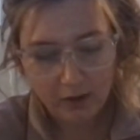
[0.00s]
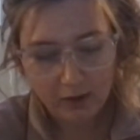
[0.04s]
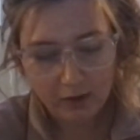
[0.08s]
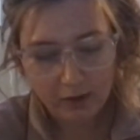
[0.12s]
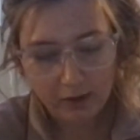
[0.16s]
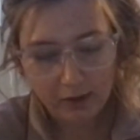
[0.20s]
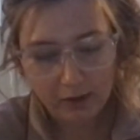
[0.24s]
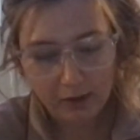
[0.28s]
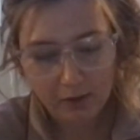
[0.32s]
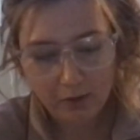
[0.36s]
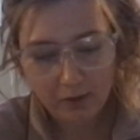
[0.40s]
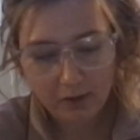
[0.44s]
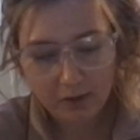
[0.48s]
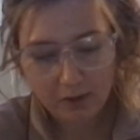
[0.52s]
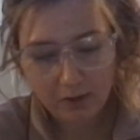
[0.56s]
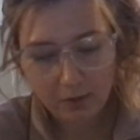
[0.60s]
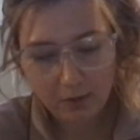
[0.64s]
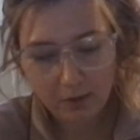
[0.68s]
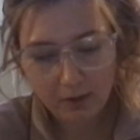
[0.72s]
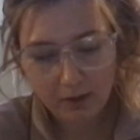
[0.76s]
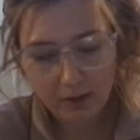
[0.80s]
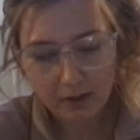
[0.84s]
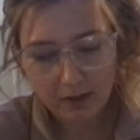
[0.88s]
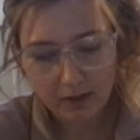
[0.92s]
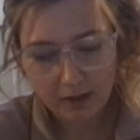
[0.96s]
Lena was
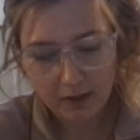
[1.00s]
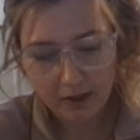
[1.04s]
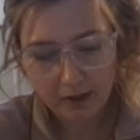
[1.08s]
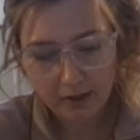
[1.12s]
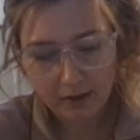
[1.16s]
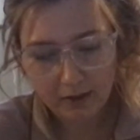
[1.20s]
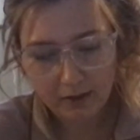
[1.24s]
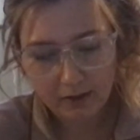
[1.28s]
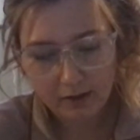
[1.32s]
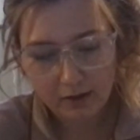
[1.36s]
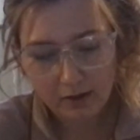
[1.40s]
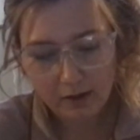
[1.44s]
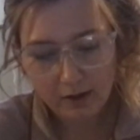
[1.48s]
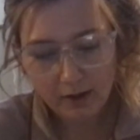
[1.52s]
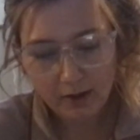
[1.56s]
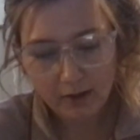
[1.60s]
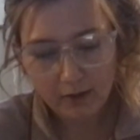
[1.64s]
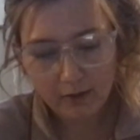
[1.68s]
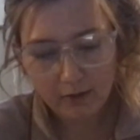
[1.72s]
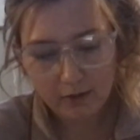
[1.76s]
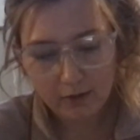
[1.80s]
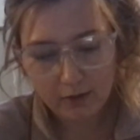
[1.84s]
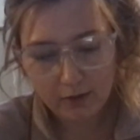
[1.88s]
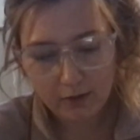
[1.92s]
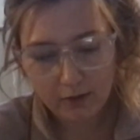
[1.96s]
nowhere in sight.
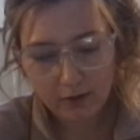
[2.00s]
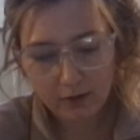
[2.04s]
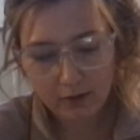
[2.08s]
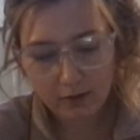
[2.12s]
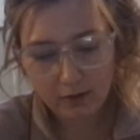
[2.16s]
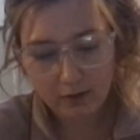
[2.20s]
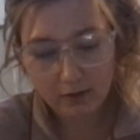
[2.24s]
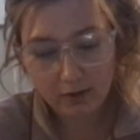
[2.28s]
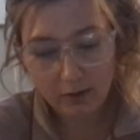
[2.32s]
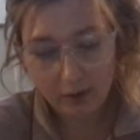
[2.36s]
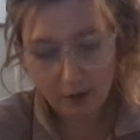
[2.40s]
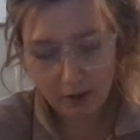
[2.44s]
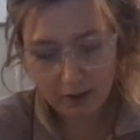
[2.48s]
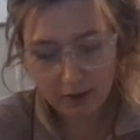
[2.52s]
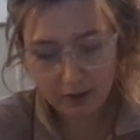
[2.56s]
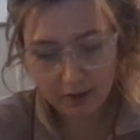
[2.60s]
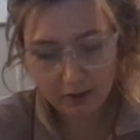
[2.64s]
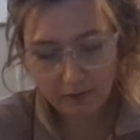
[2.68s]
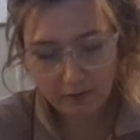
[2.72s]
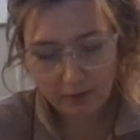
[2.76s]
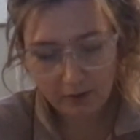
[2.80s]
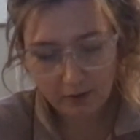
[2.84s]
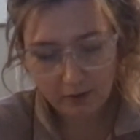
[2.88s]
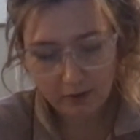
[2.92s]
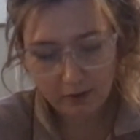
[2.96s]
If the guards had
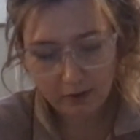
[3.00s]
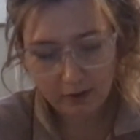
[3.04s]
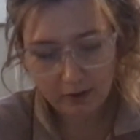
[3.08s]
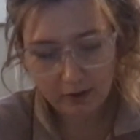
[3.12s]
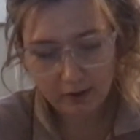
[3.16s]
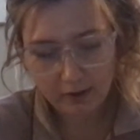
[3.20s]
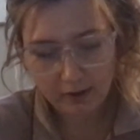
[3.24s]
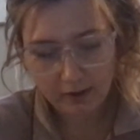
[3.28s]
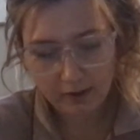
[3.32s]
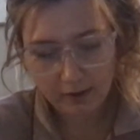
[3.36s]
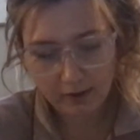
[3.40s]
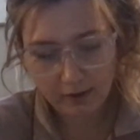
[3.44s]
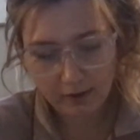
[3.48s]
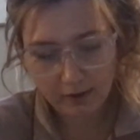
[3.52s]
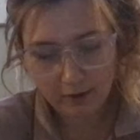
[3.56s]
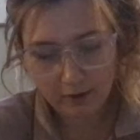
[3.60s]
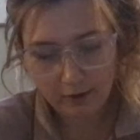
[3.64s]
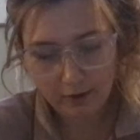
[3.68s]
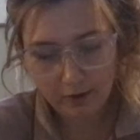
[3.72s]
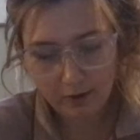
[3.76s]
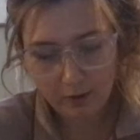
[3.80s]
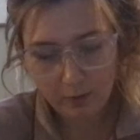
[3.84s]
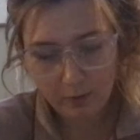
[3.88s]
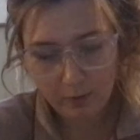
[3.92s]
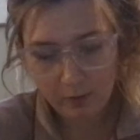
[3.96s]
found her and taken her,
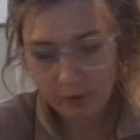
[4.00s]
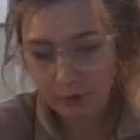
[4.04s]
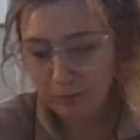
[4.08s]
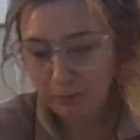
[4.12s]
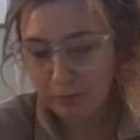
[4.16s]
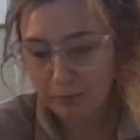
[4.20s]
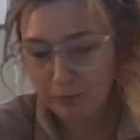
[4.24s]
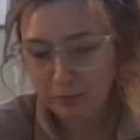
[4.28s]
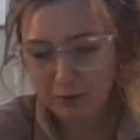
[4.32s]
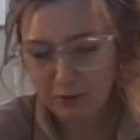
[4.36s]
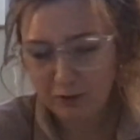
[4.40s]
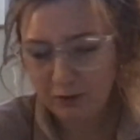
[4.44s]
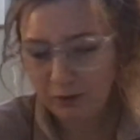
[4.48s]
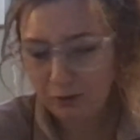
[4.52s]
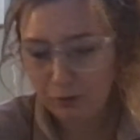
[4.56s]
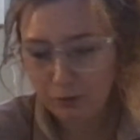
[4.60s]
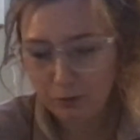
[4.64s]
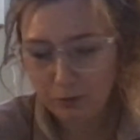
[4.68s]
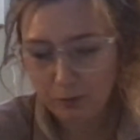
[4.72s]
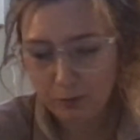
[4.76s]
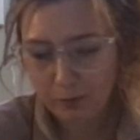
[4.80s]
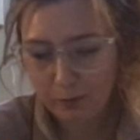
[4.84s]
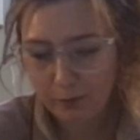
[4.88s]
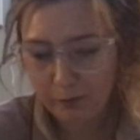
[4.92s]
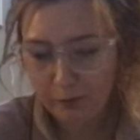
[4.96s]
but
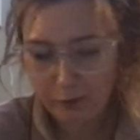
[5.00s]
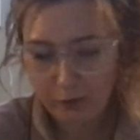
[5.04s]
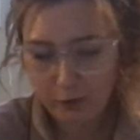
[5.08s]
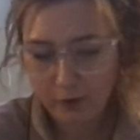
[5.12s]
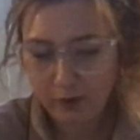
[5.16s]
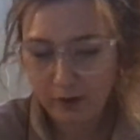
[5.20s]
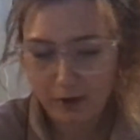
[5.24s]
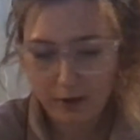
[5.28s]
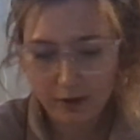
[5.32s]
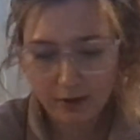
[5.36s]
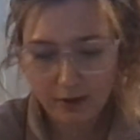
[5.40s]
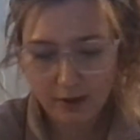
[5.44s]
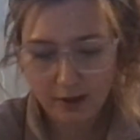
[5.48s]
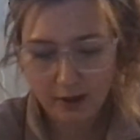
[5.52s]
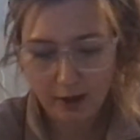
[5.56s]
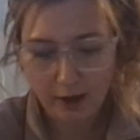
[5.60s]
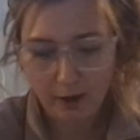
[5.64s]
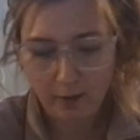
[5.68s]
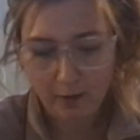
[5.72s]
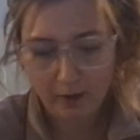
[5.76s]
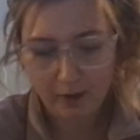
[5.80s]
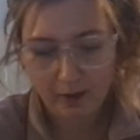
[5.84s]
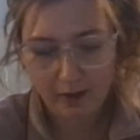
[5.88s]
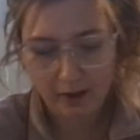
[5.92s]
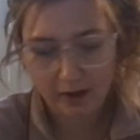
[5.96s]
Dune preferred not to think
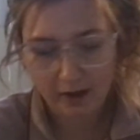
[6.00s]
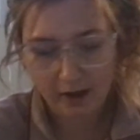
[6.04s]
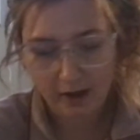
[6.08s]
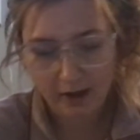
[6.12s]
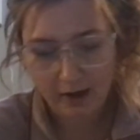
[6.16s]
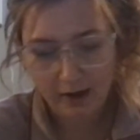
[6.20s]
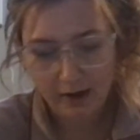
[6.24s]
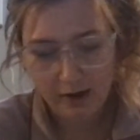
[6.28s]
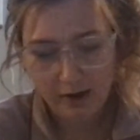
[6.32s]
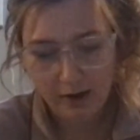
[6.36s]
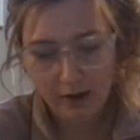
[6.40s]
about that yet.